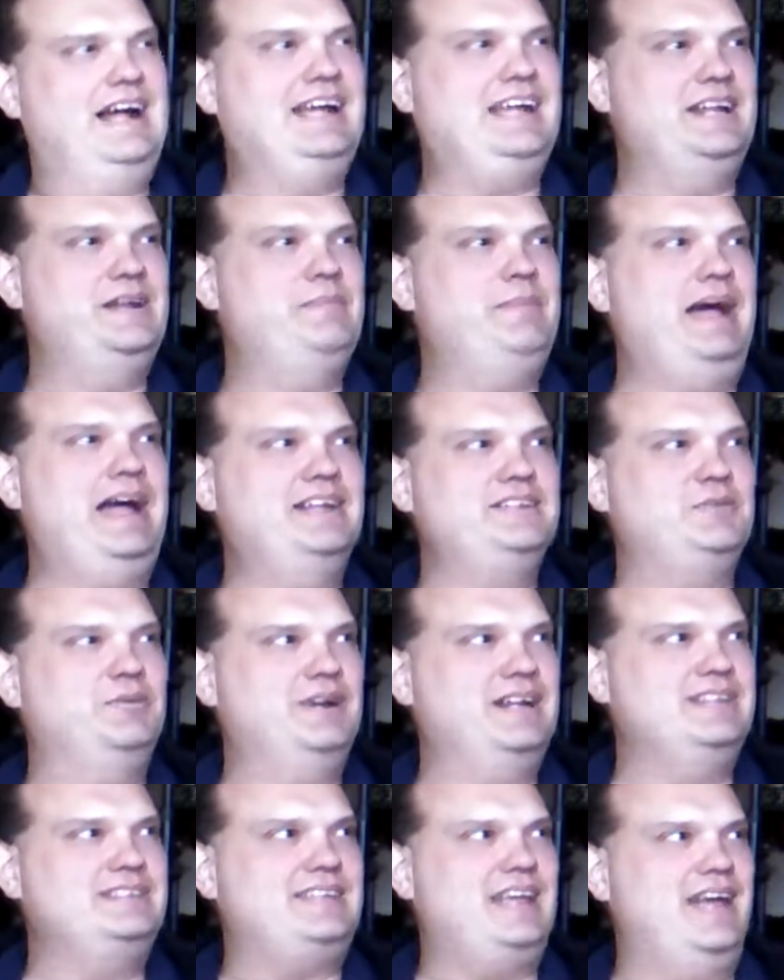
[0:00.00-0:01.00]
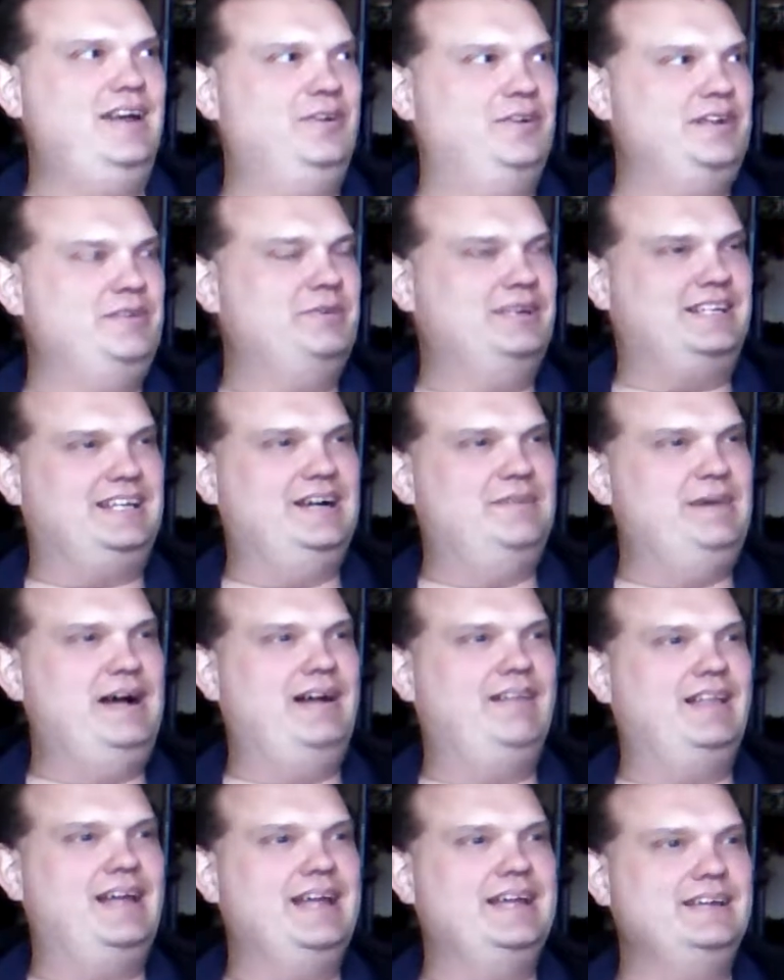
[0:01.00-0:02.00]
I can imagine what integrity would come
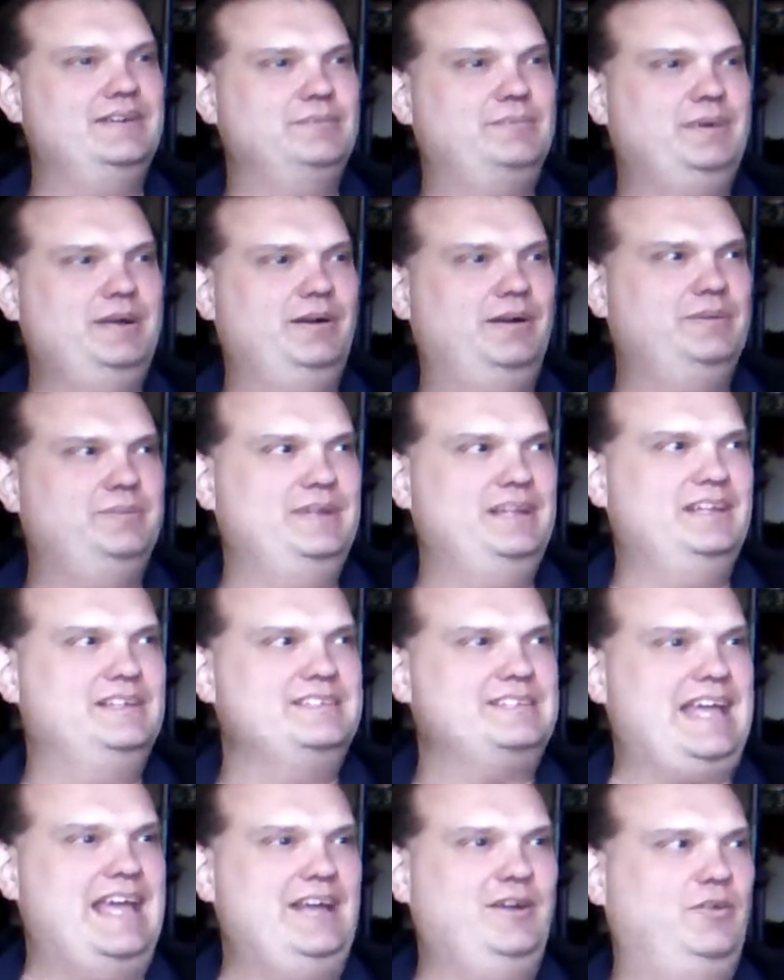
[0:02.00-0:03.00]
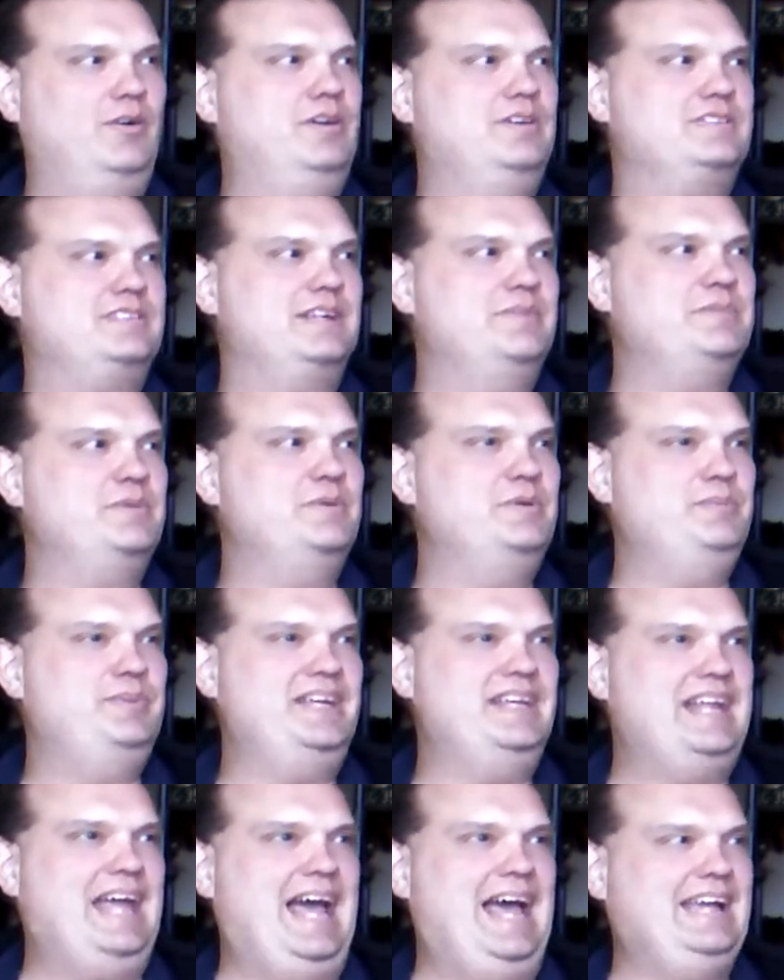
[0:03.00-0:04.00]
out like. If you be Integra or something, we'd
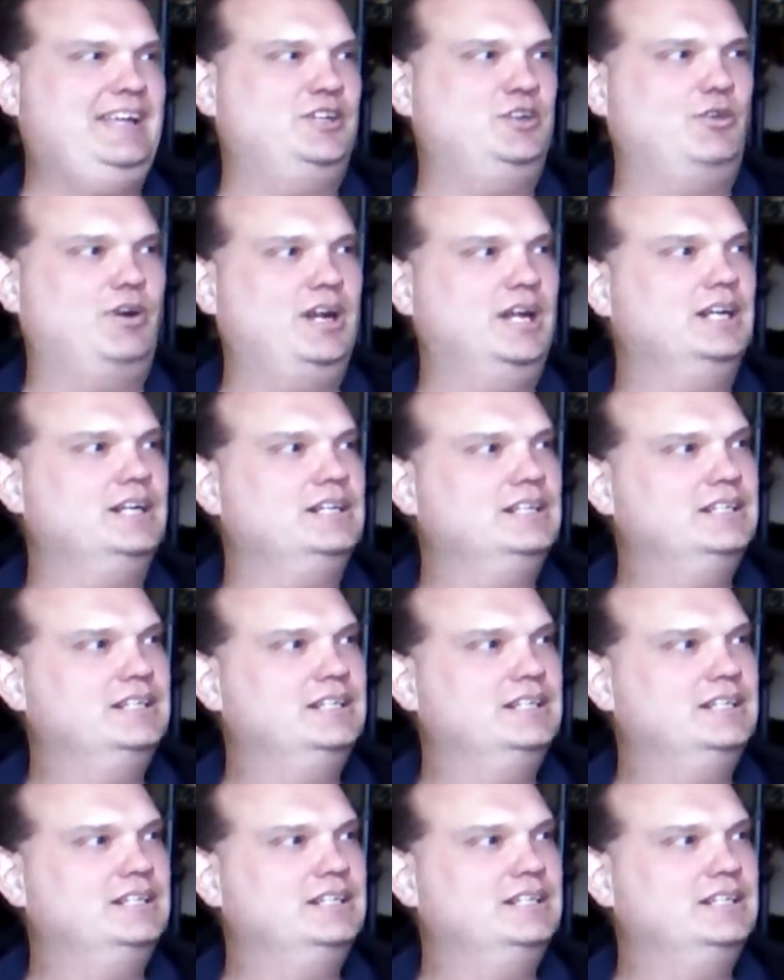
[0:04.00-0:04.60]
be an Acura.